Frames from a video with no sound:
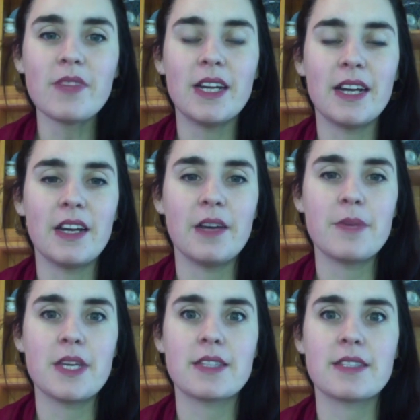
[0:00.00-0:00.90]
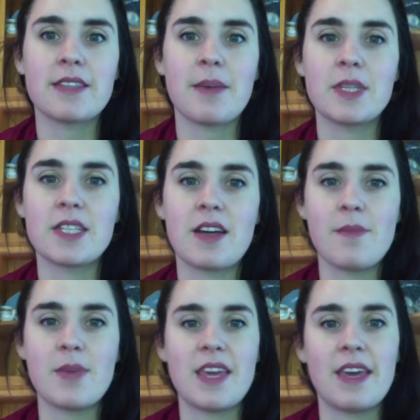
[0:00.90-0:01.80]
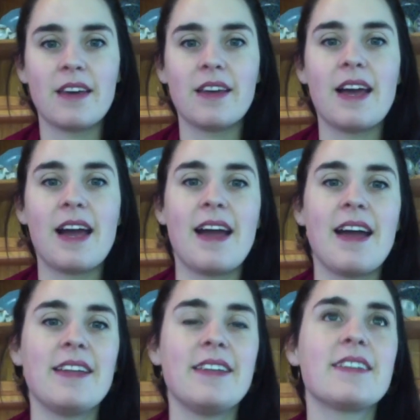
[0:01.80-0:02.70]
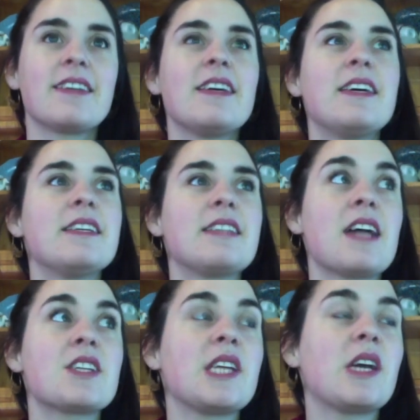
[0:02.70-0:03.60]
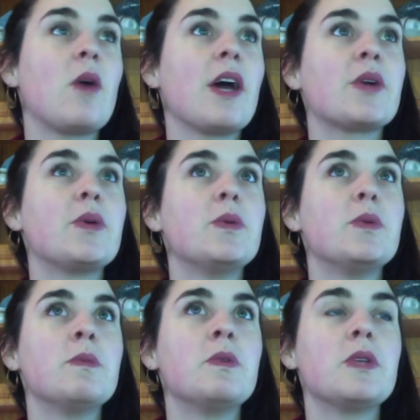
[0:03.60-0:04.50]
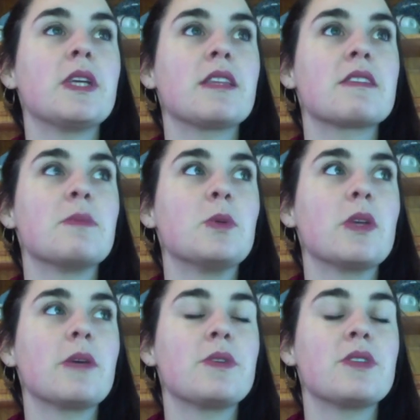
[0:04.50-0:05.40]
It's summertime here and it's actually quite a cool morning this morning, which